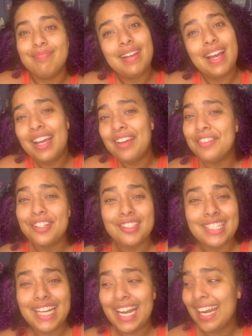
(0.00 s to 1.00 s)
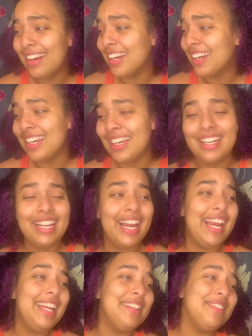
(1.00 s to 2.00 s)
I have curly hair.
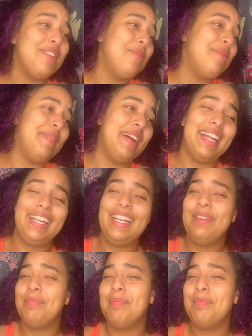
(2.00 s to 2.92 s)
Ain't nobody,